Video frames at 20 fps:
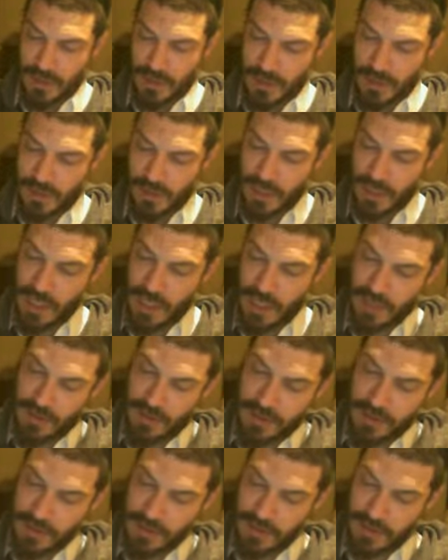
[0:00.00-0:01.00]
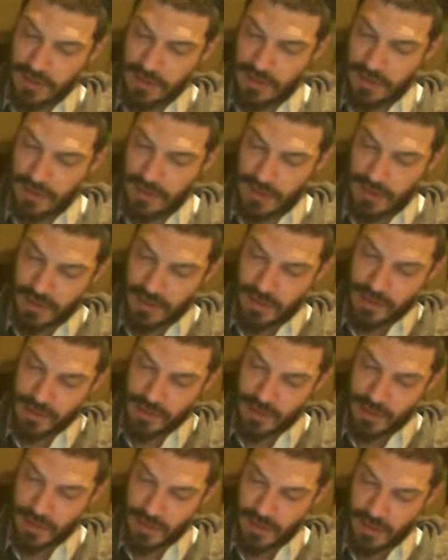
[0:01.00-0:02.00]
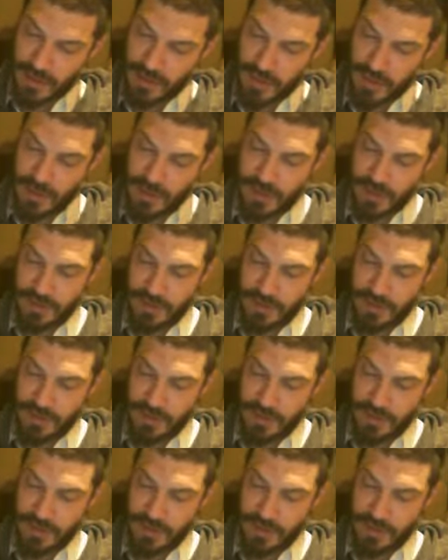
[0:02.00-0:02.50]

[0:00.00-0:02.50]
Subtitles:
That is, you can just square it.